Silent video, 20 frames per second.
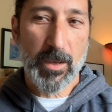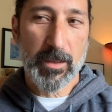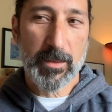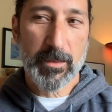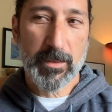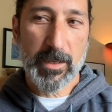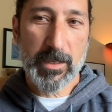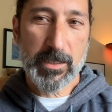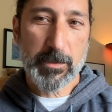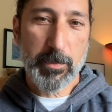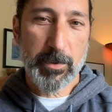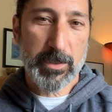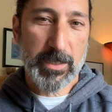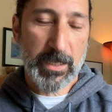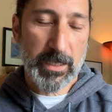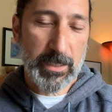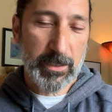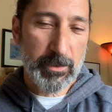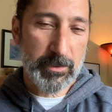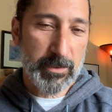This
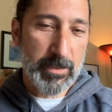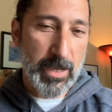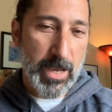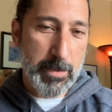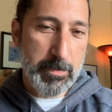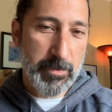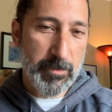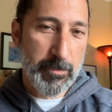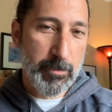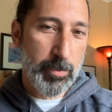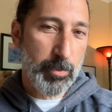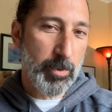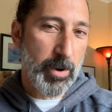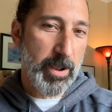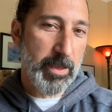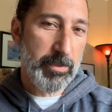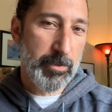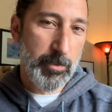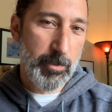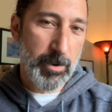particular type of
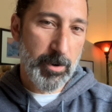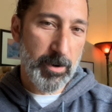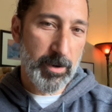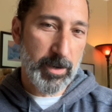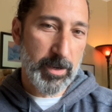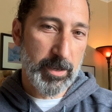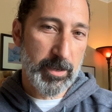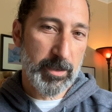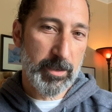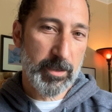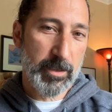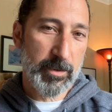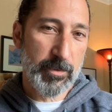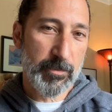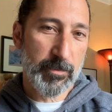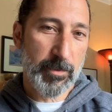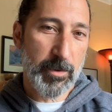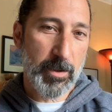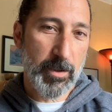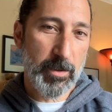breathwork
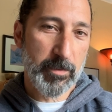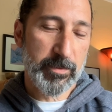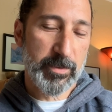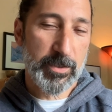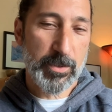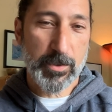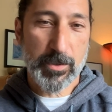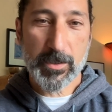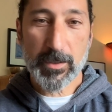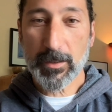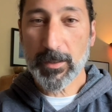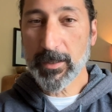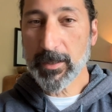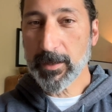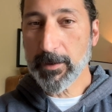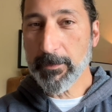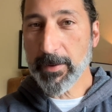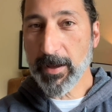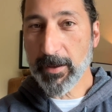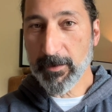involves
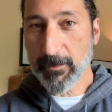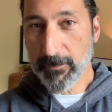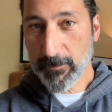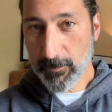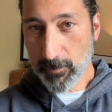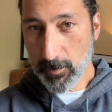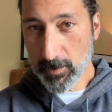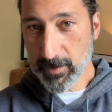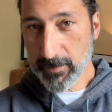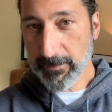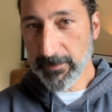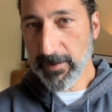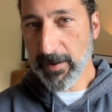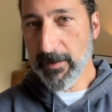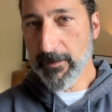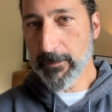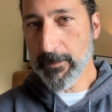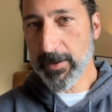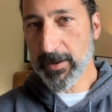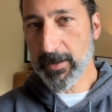usually about a
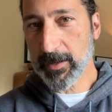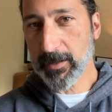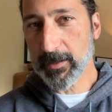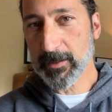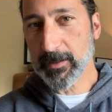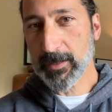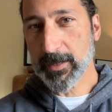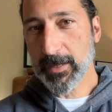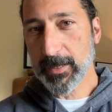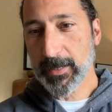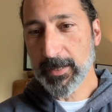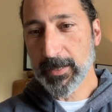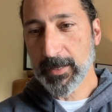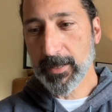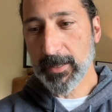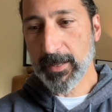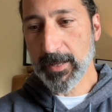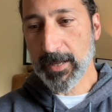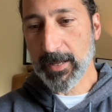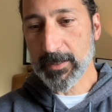45-minute
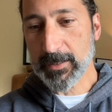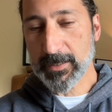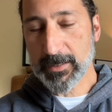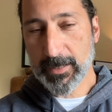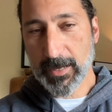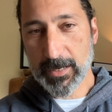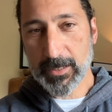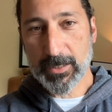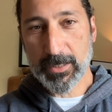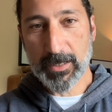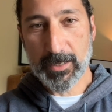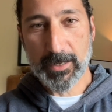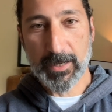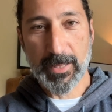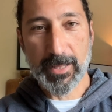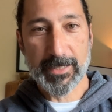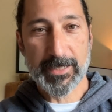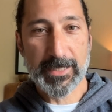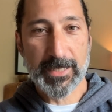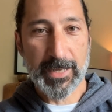
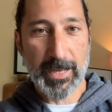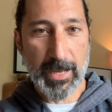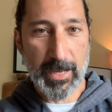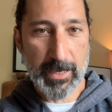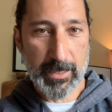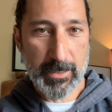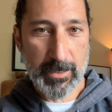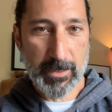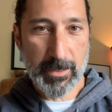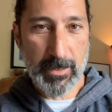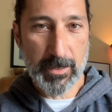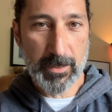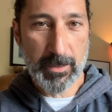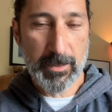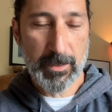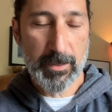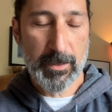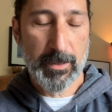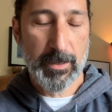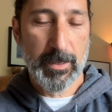session that's guided.
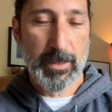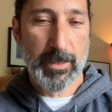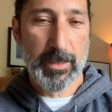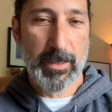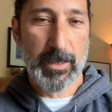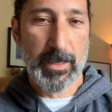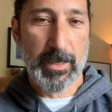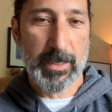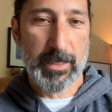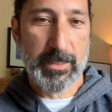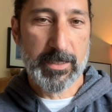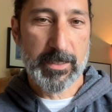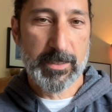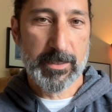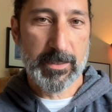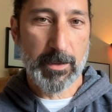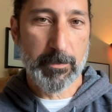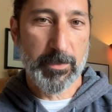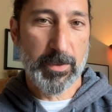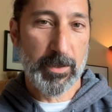It's
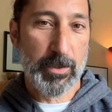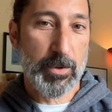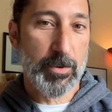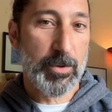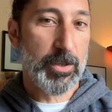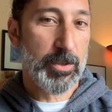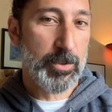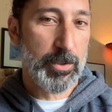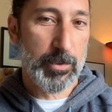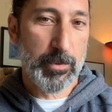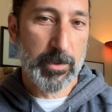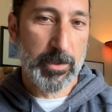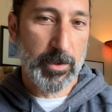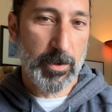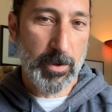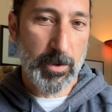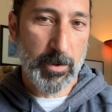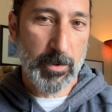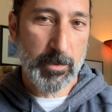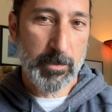something you can do at
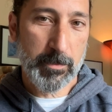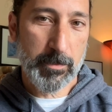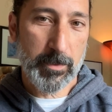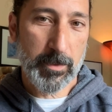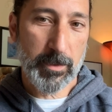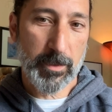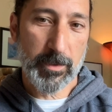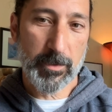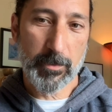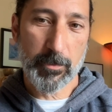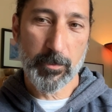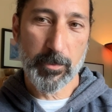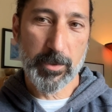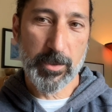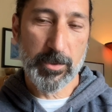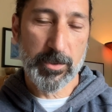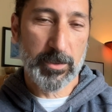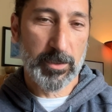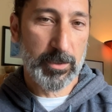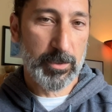home. We
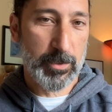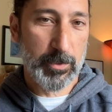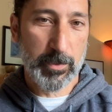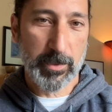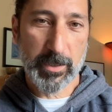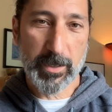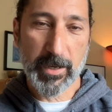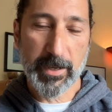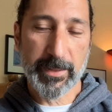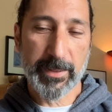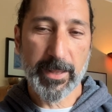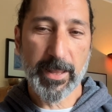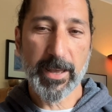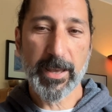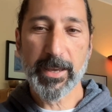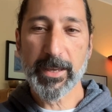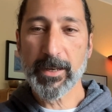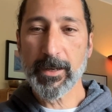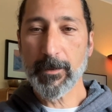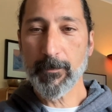usually do it
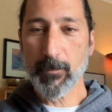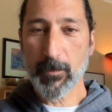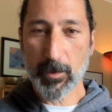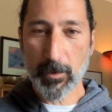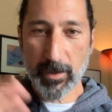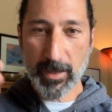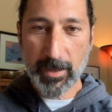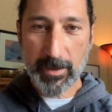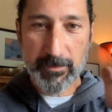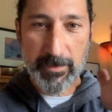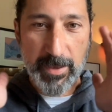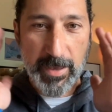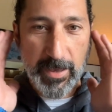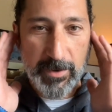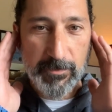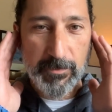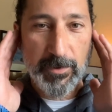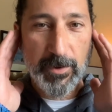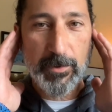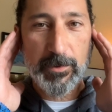online. You'll have
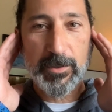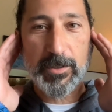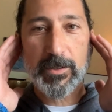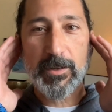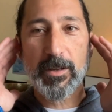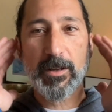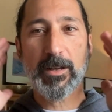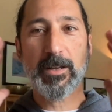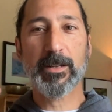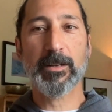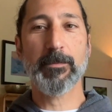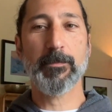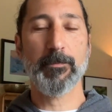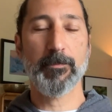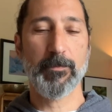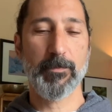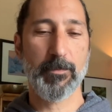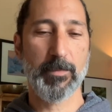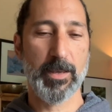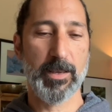headphones on,
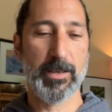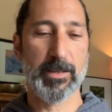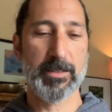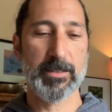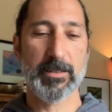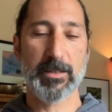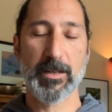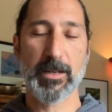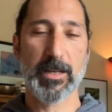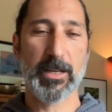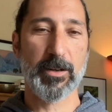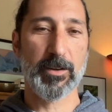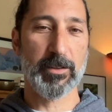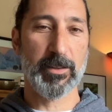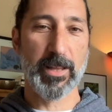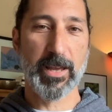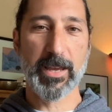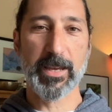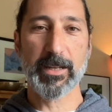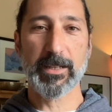be sitting or
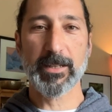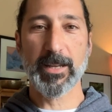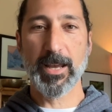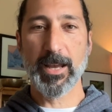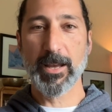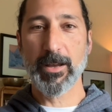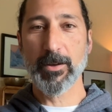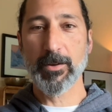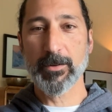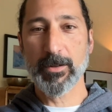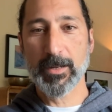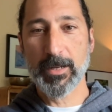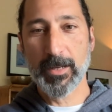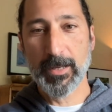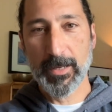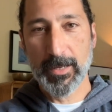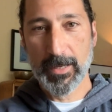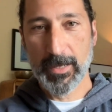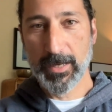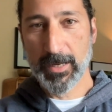lying down
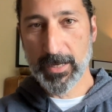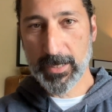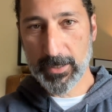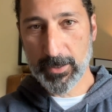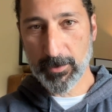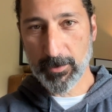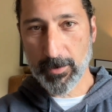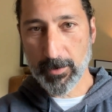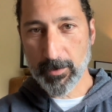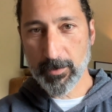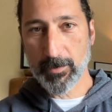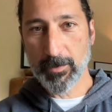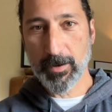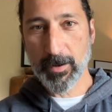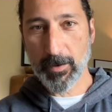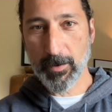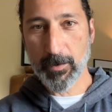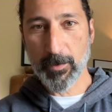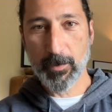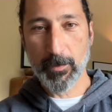in your own
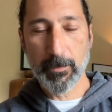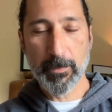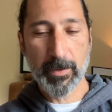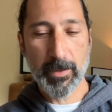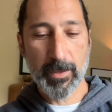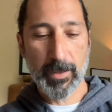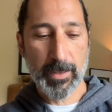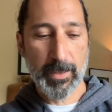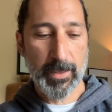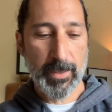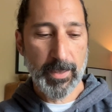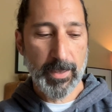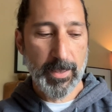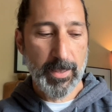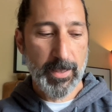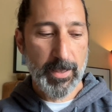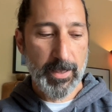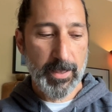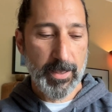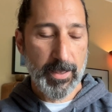home,
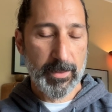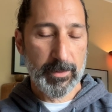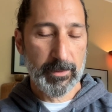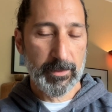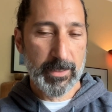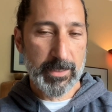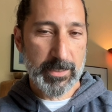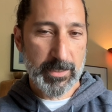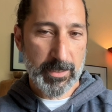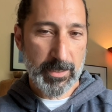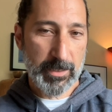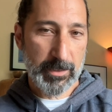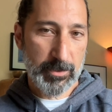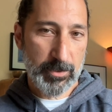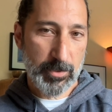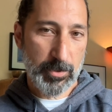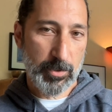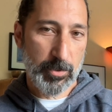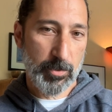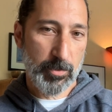listening
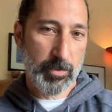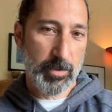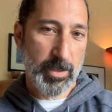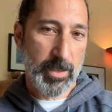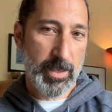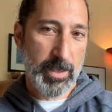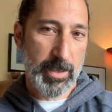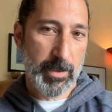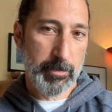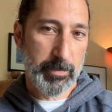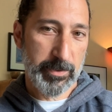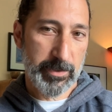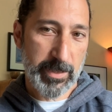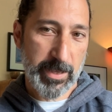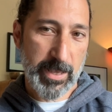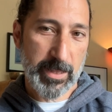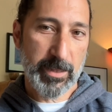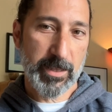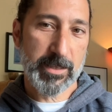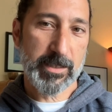to a
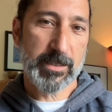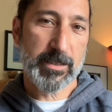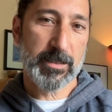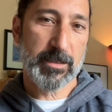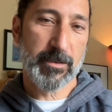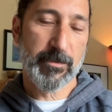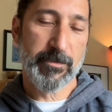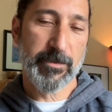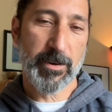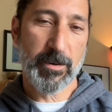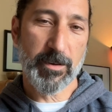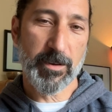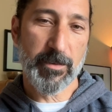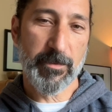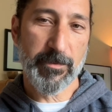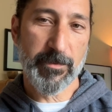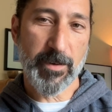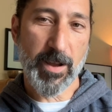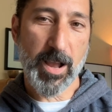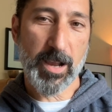playlist of very
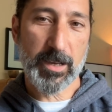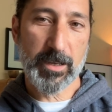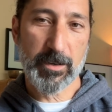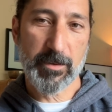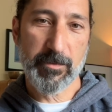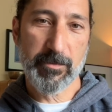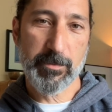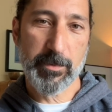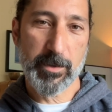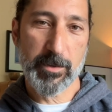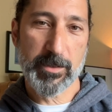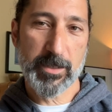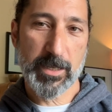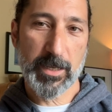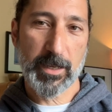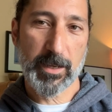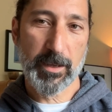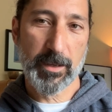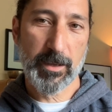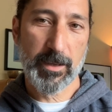evocative
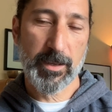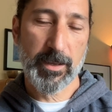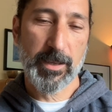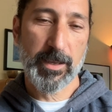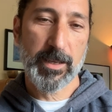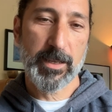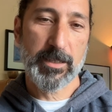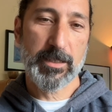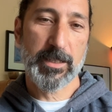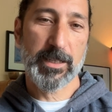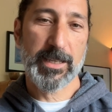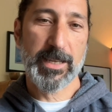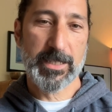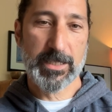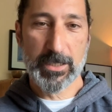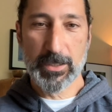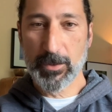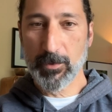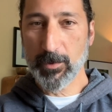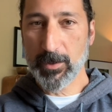music to
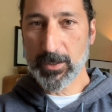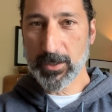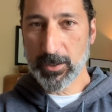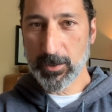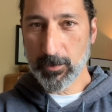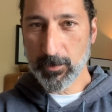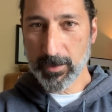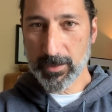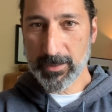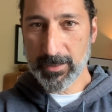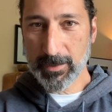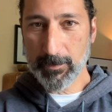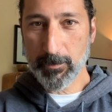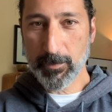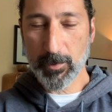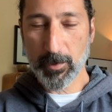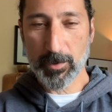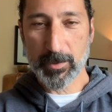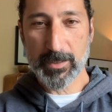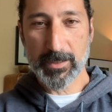get you into a
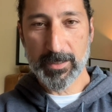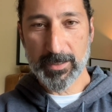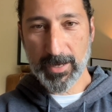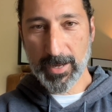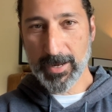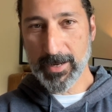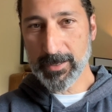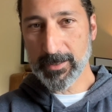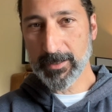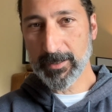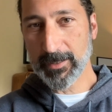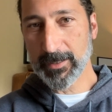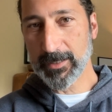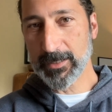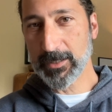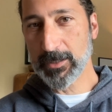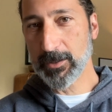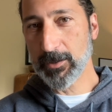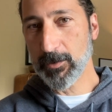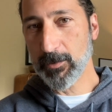deeper state, to
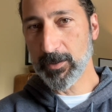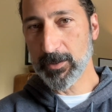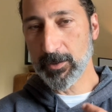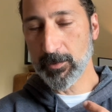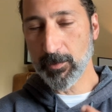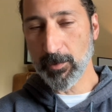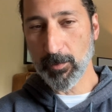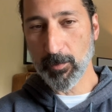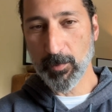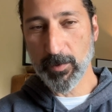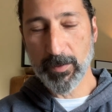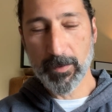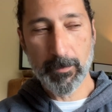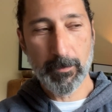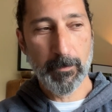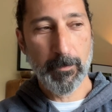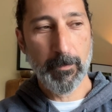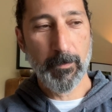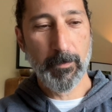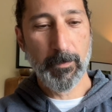get you into a rhythm.